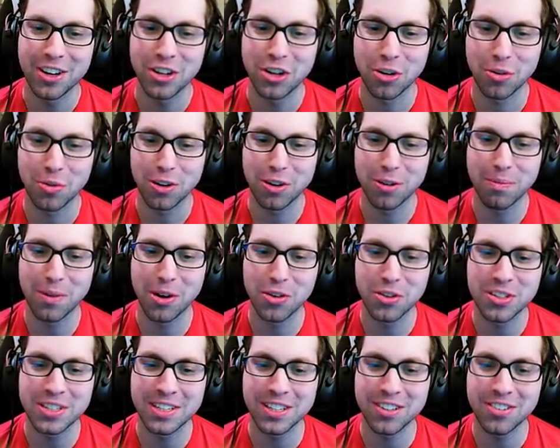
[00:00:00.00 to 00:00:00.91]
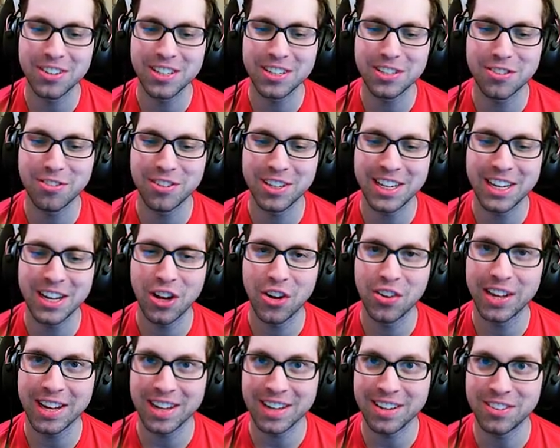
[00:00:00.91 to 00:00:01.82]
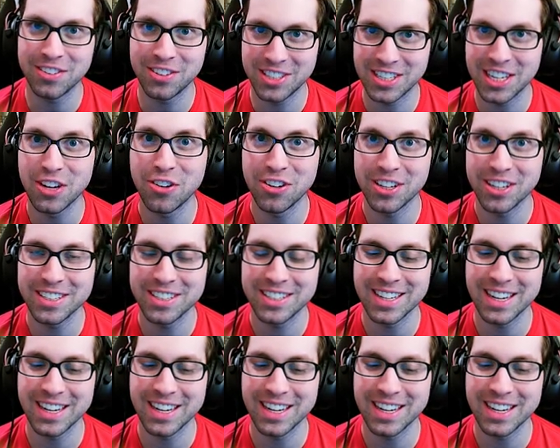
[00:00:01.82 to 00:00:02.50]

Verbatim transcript: career mode series video that series